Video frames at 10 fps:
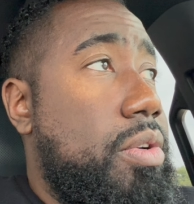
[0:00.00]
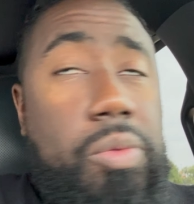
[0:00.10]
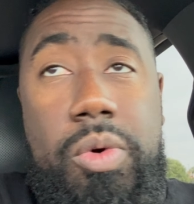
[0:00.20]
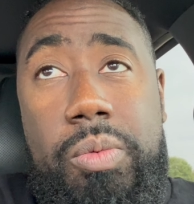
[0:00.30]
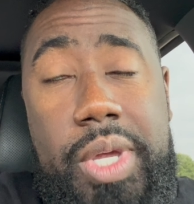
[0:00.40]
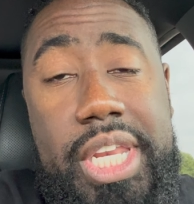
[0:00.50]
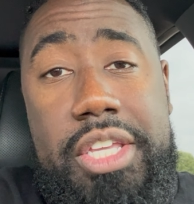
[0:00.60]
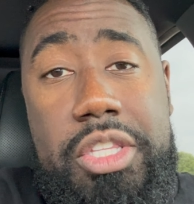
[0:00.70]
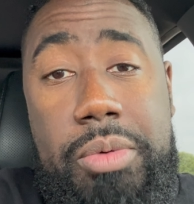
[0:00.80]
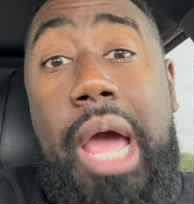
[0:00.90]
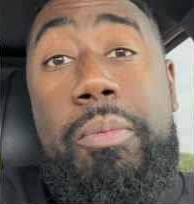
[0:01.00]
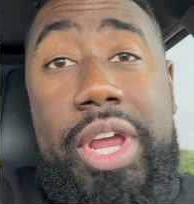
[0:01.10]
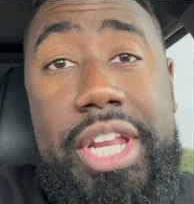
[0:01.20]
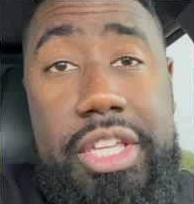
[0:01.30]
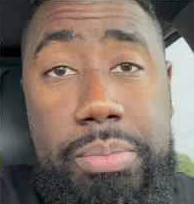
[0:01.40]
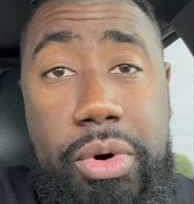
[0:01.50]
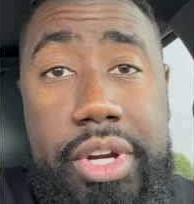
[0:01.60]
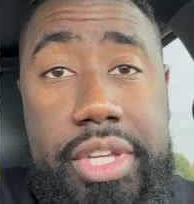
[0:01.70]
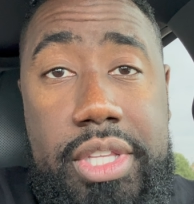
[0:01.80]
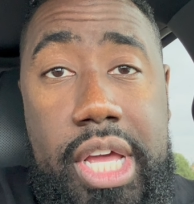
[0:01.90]
we're waiting in the, I'm waiting in the
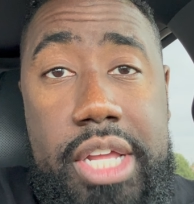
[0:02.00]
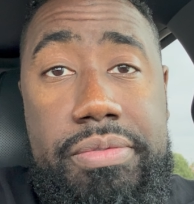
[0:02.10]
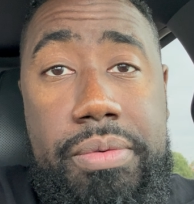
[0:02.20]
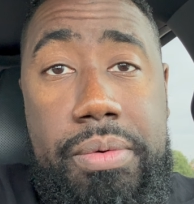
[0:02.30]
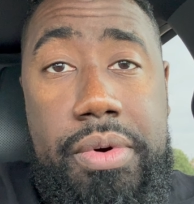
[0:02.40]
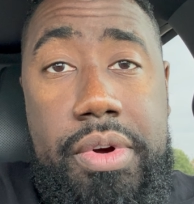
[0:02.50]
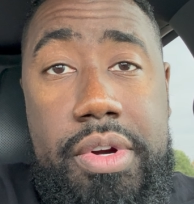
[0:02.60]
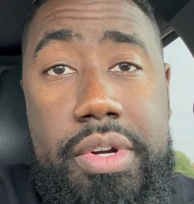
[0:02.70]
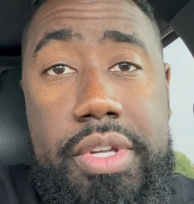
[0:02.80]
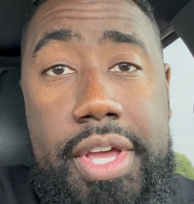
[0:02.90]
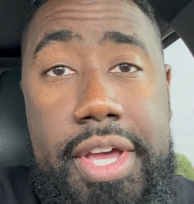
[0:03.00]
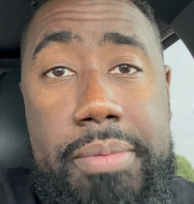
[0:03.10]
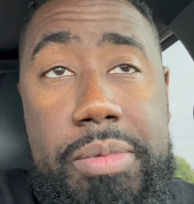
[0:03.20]
parking lot for um,